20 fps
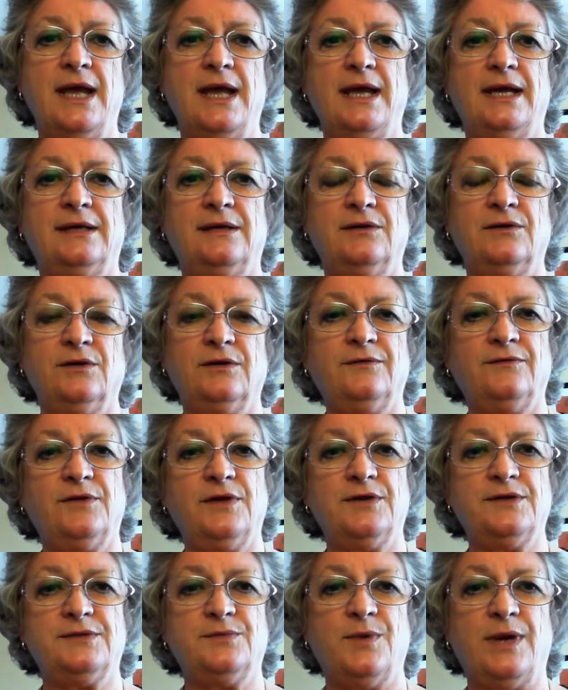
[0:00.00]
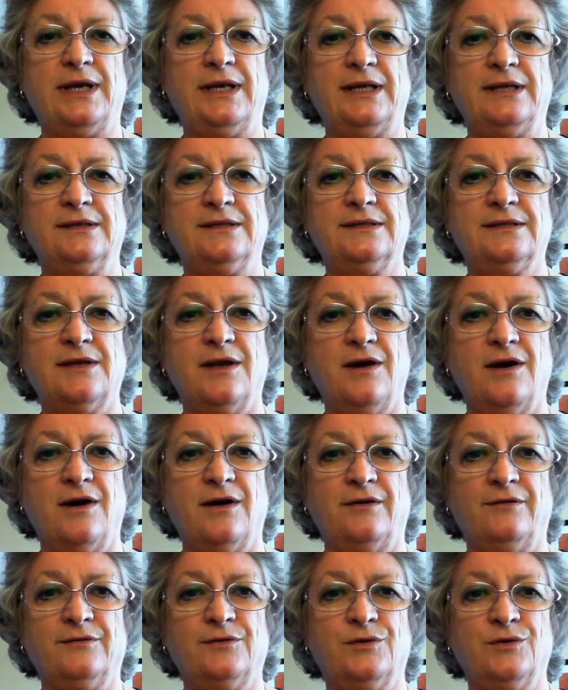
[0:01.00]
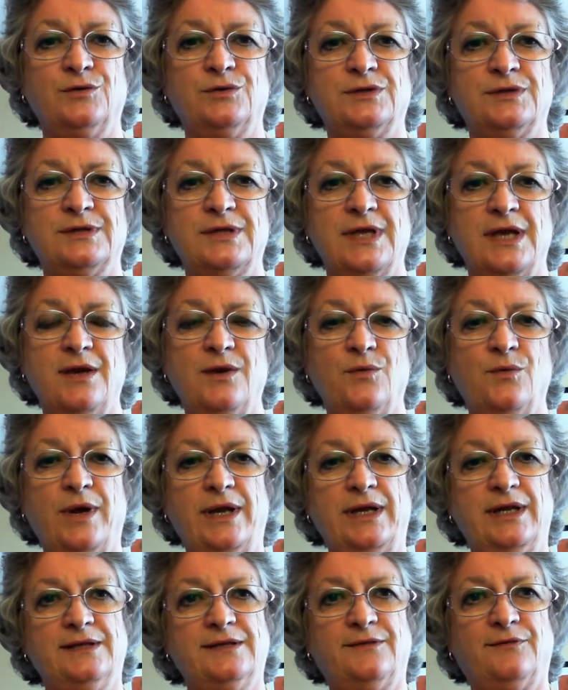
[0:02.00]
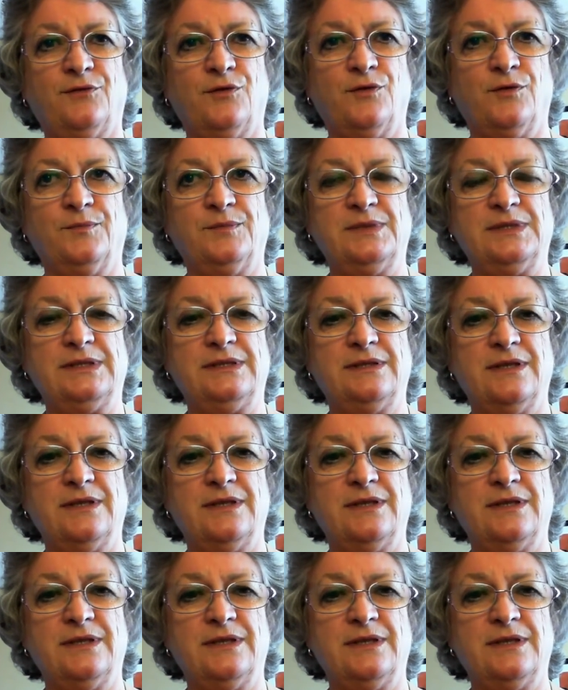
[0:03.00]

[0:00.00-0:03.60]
And a lot of those weddings are, of course, weddings from